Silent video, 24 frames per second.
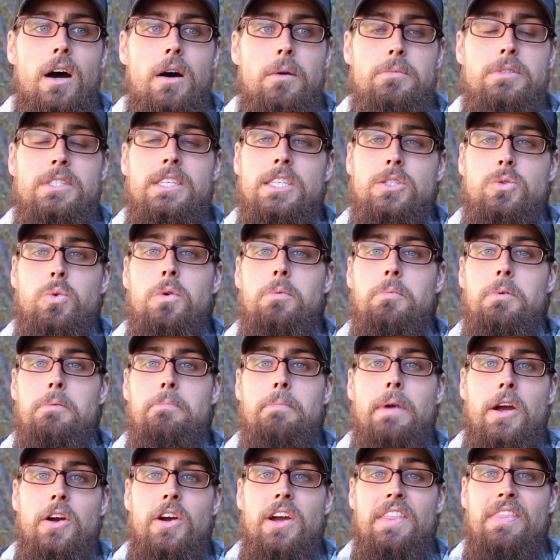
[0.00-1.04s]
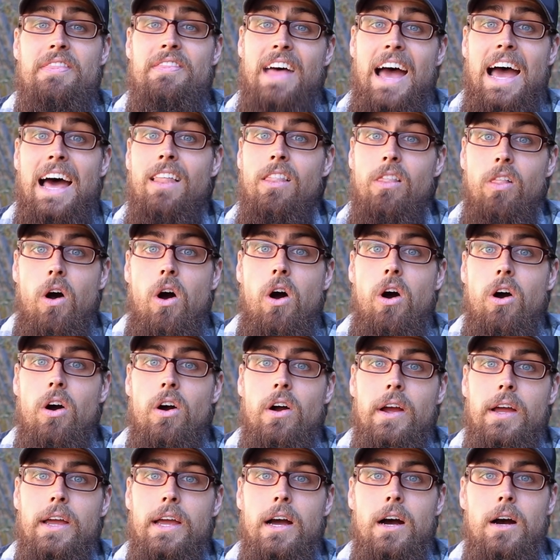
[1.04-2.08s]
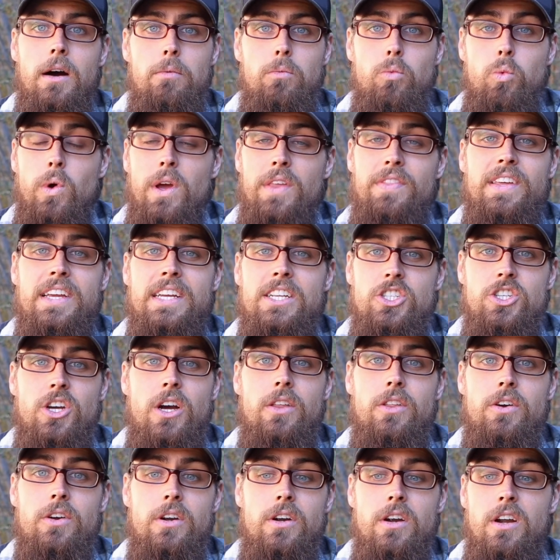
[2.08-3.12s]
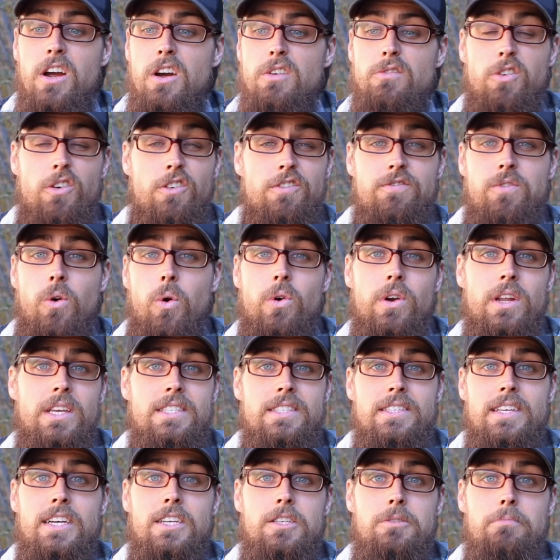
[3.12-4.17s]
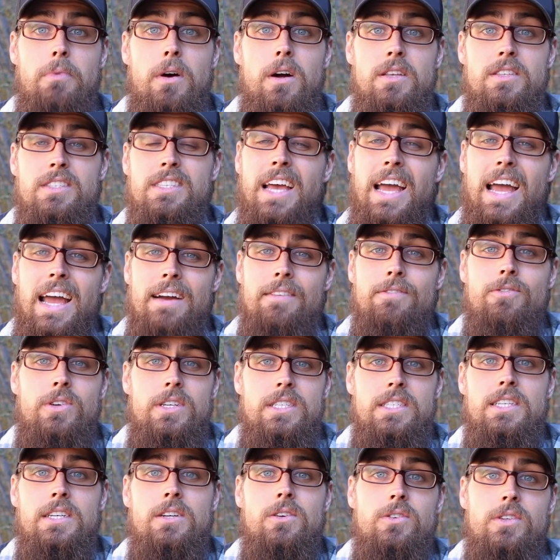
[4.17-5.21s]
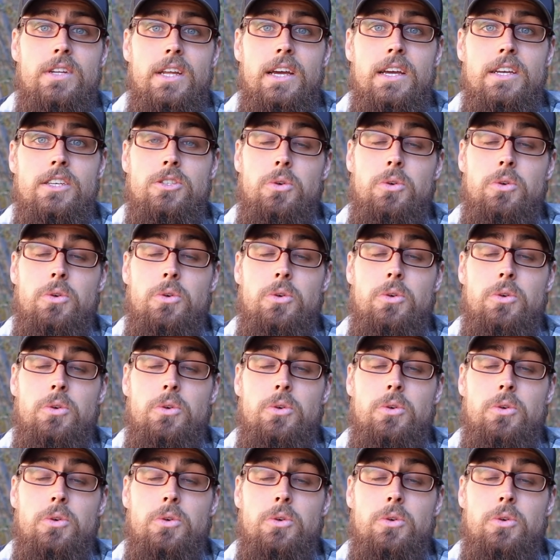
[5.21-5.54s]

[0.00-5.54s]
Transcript: since we've been married that long, with each other for 4 to 6 months every single day.